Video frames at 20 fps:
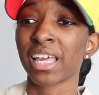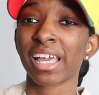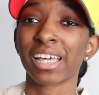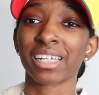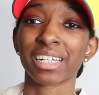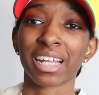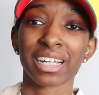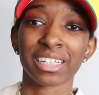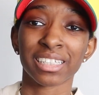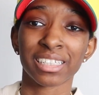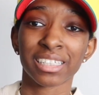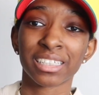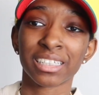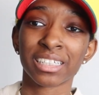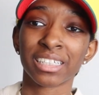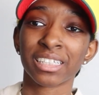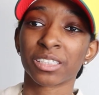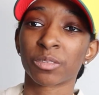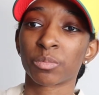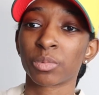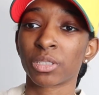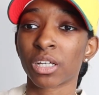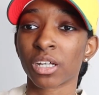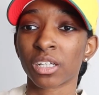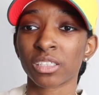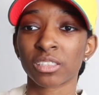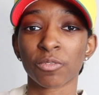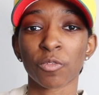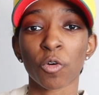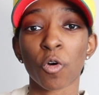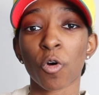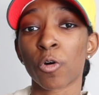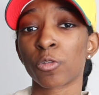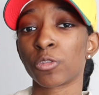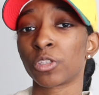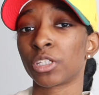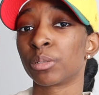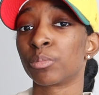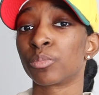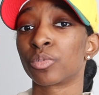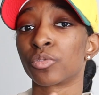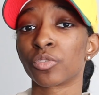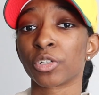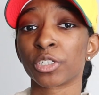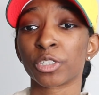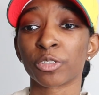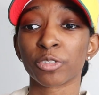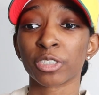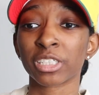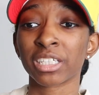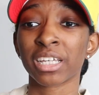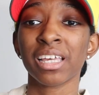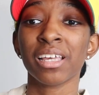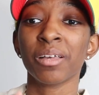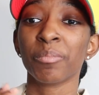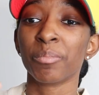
And I get it. It's because of all the embroidery.